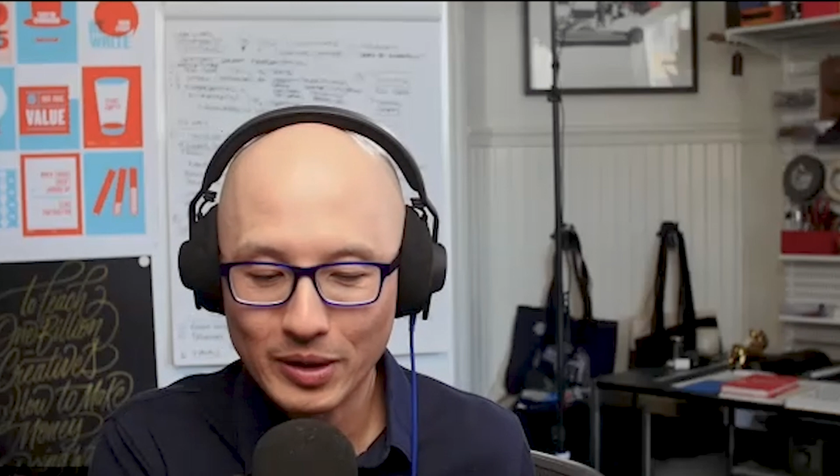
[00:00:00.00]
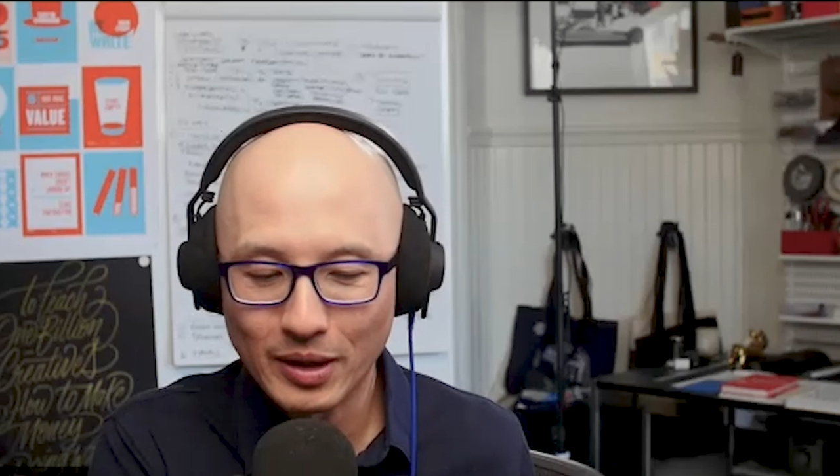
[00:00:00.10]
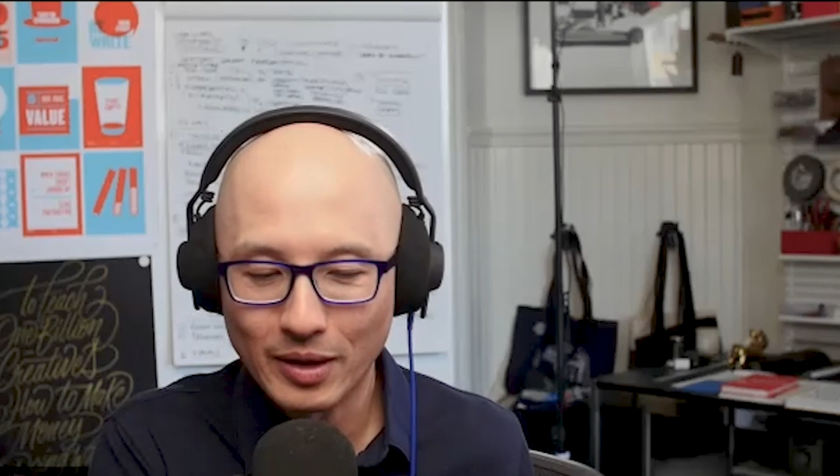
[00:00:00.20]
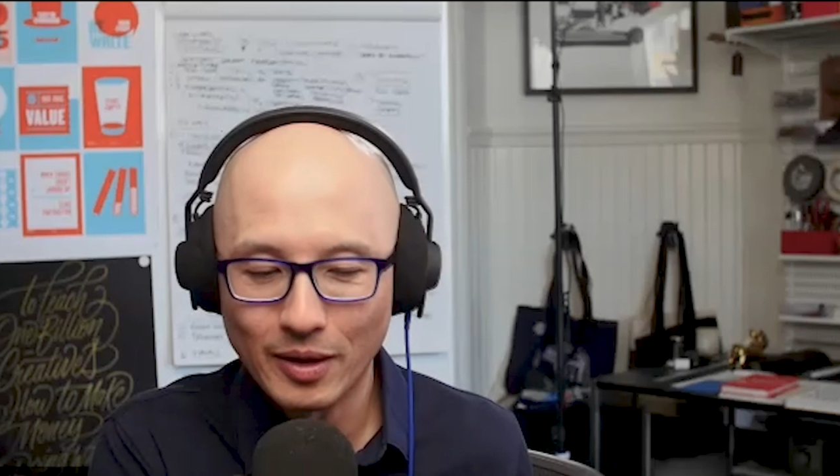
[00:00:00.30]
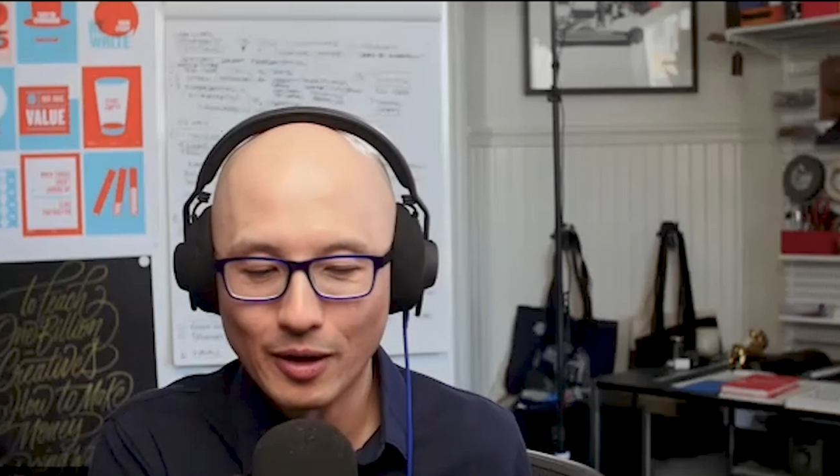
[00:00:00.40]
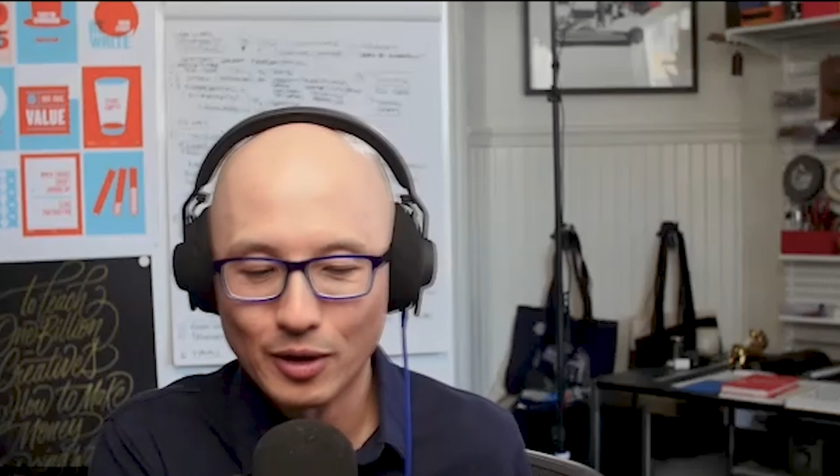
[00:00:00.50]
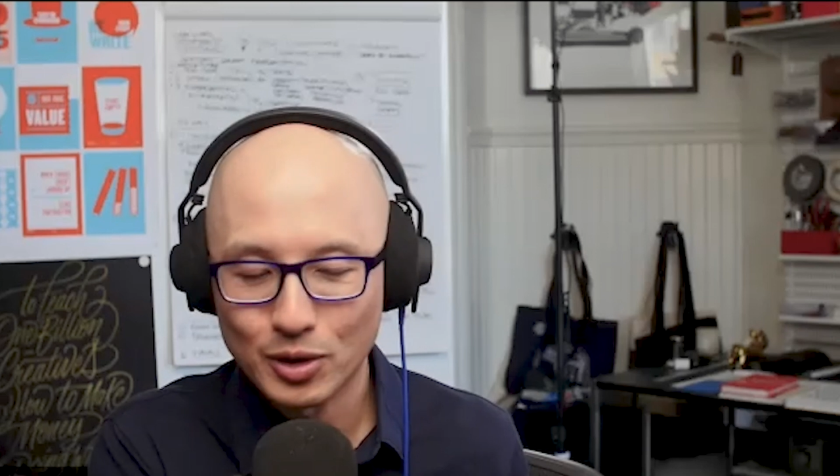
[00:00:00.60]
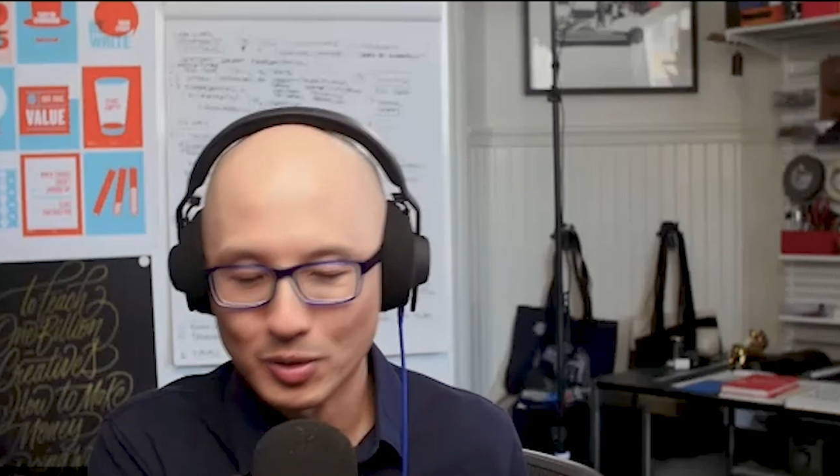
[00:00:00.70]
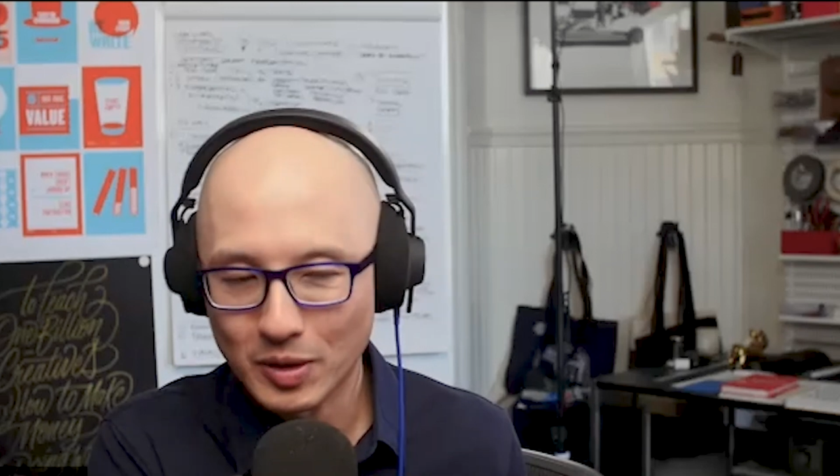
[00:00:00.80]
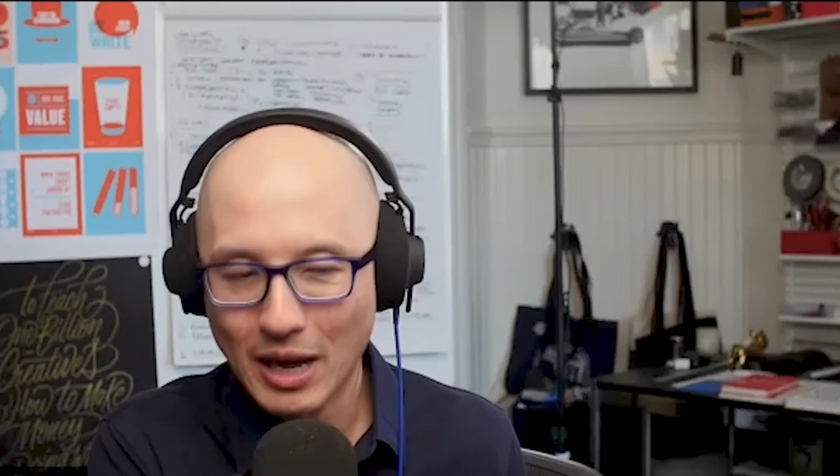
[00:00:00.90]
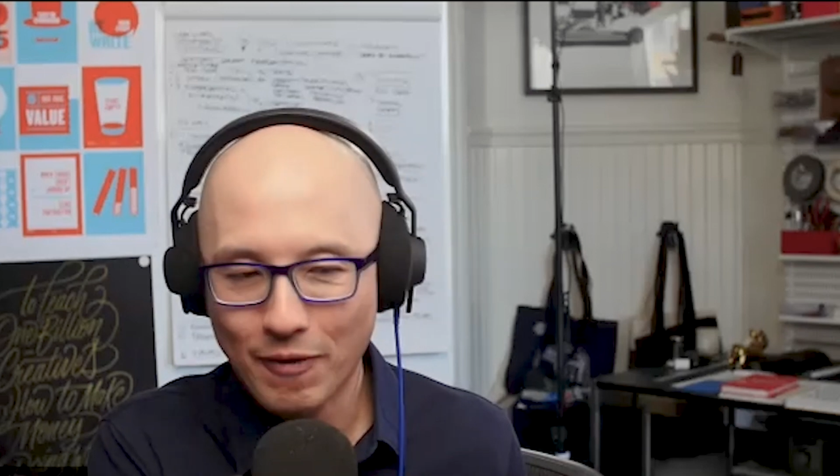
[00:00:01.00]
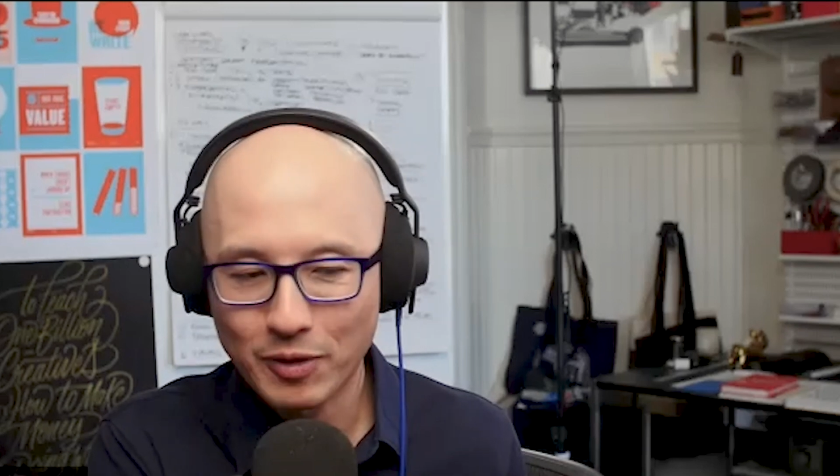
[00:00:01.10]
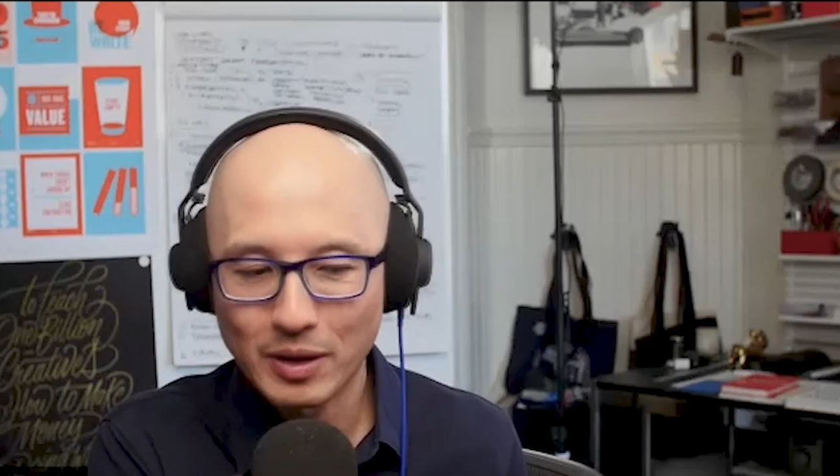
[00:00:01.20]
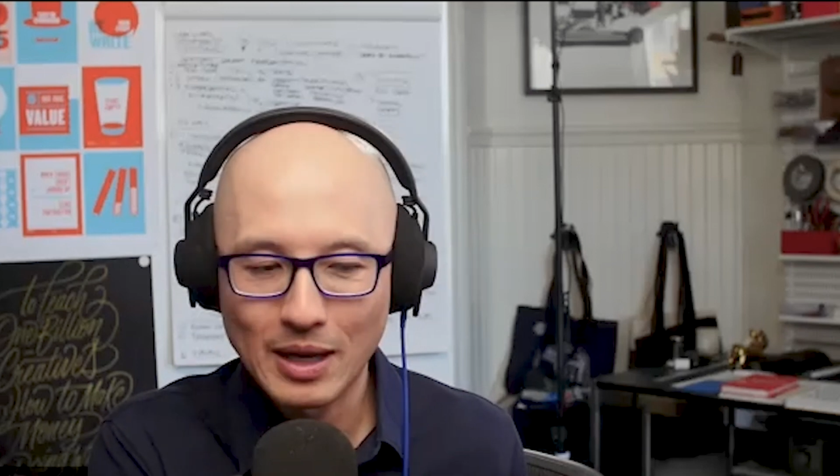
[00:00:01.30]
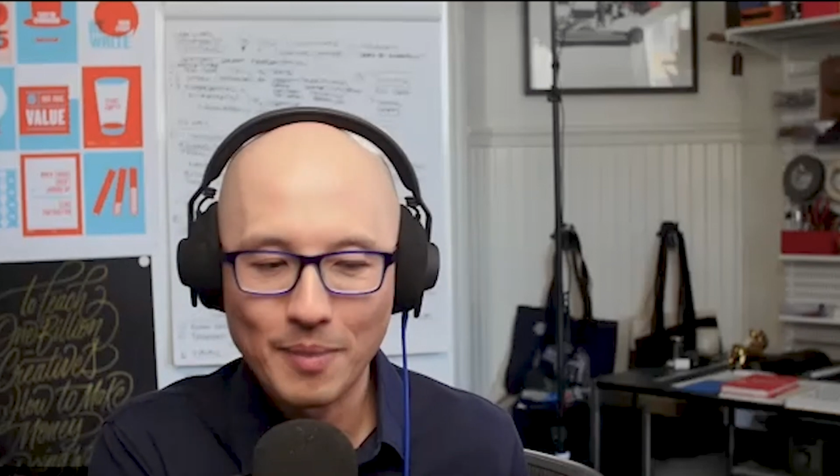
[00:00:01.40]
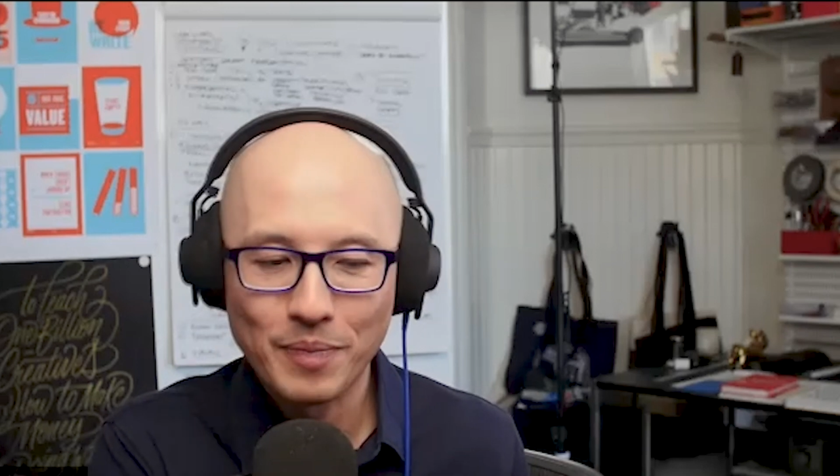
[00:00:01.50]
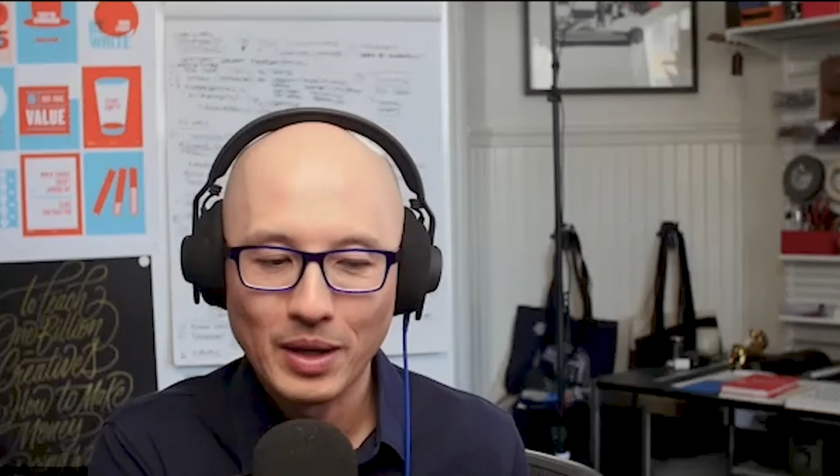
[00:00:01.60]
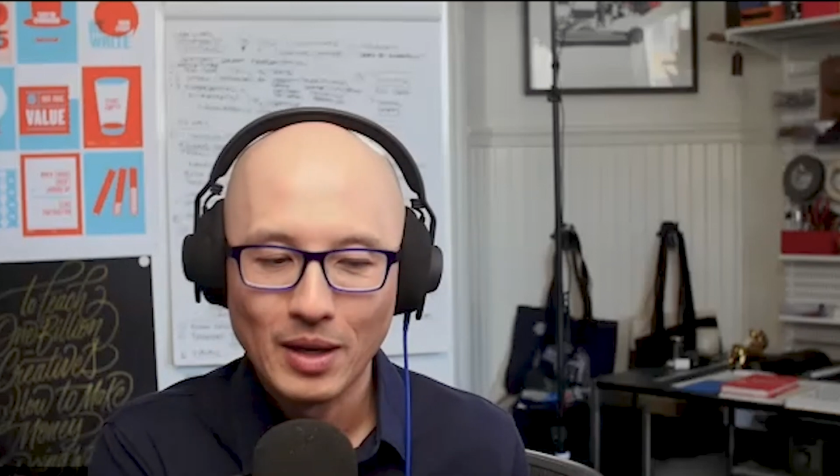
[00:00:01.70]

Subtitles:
and their children after them